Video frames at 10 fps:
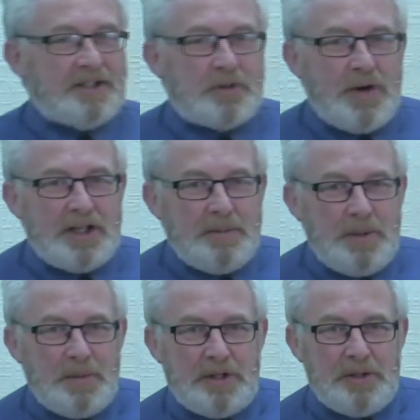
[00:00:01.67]
great to
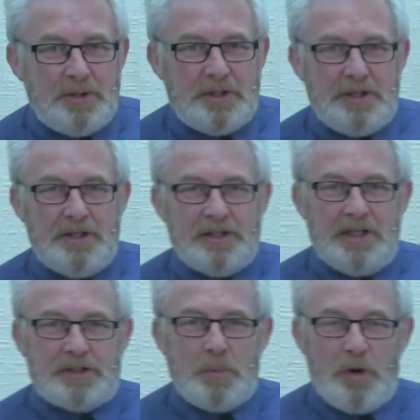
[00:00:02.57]
be with you
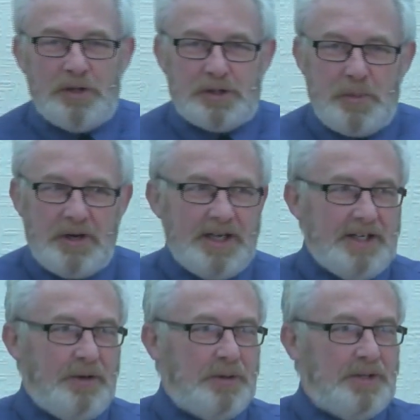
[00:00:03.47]
this
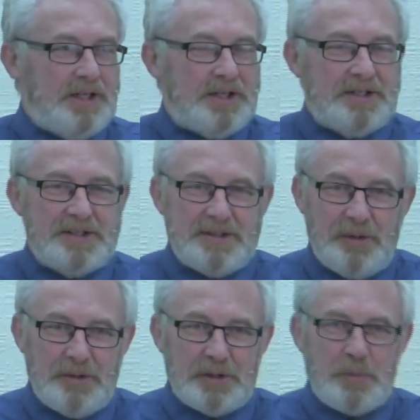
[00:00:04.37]
morning on this
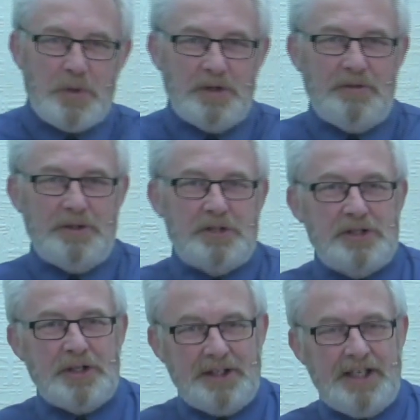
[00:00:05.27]
wonderful
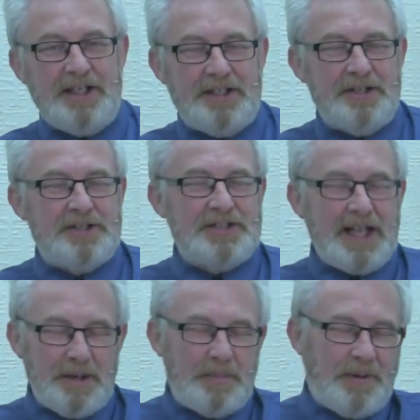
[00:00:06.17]
Sunday to
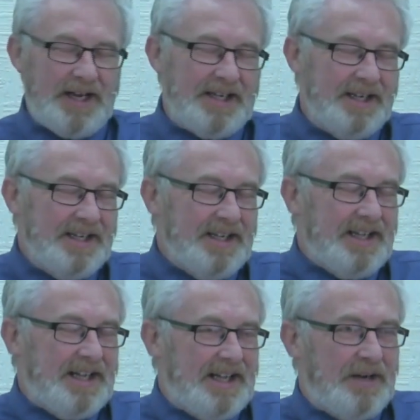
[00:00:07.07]
celebrate
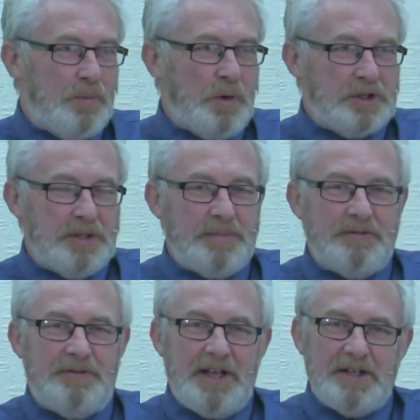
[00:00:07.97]
worship
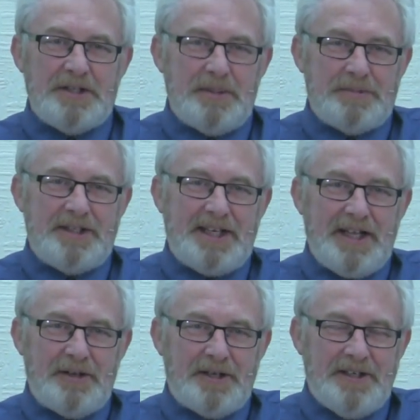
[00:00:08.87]
and fellowship
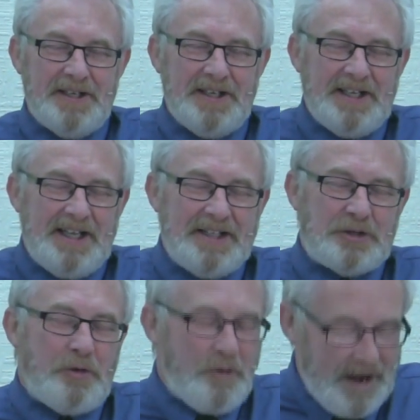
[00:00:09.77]
together. It's
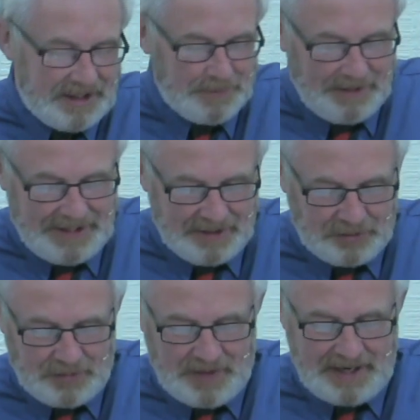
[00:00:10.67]
great to be
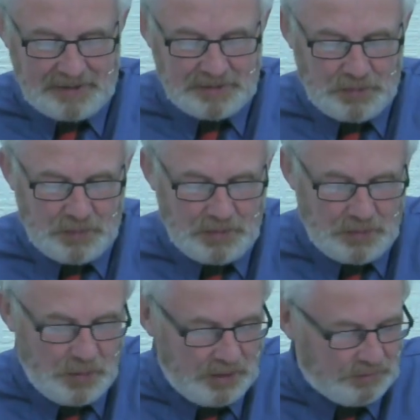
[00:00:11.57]
gathered around
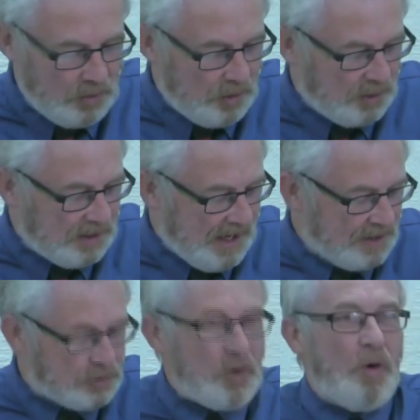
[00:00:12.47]
the Word of God
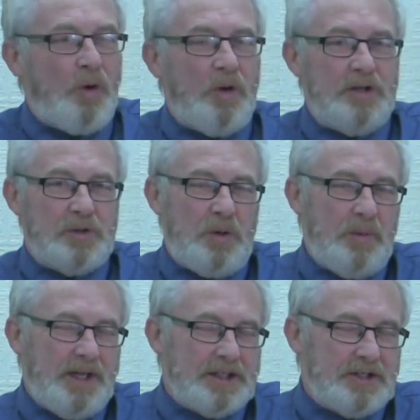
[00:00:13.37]
as
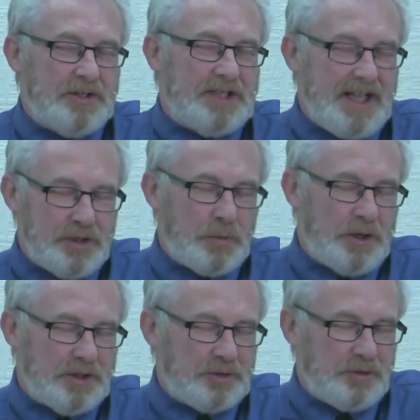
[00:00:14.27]
always, because His
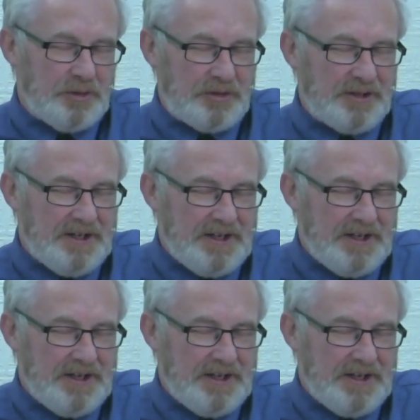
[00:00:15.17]
Word is truth,